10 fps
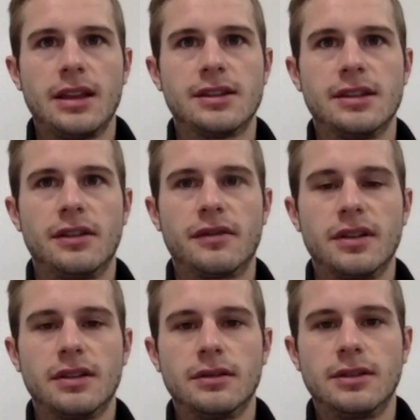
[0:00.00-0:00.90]
is a
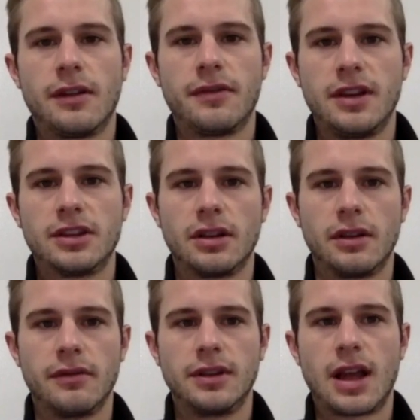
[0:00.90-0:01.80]
different
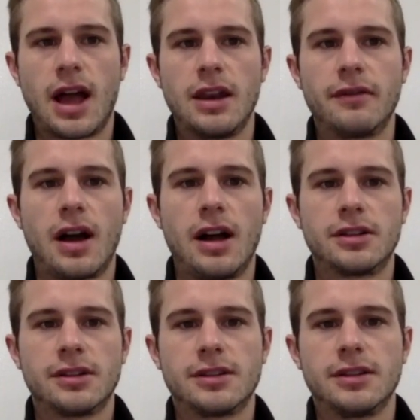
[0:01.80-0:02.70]
definition of the kind of
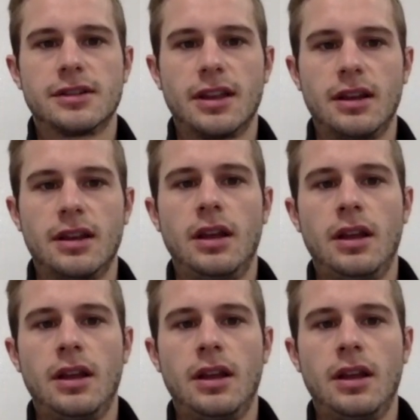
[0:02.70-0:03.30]
consciousness that